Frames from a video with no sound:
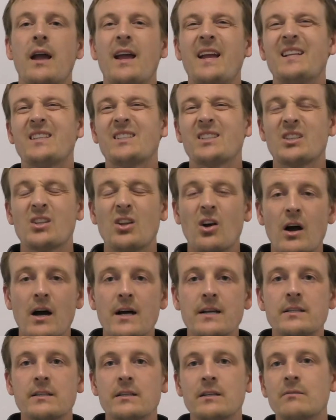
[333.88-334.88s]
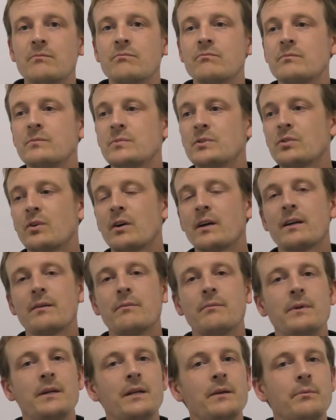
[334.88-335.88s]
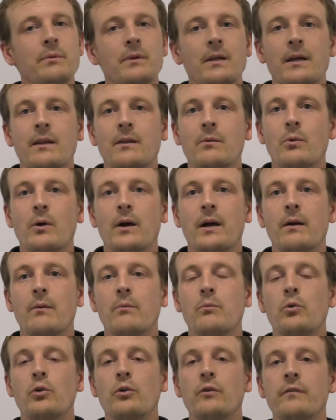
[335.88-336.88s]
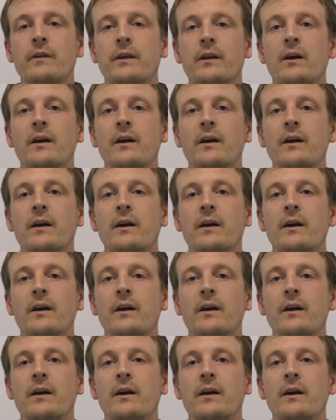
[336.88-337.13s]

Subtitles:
It's lighter, so I can manipulate the way I'm moving.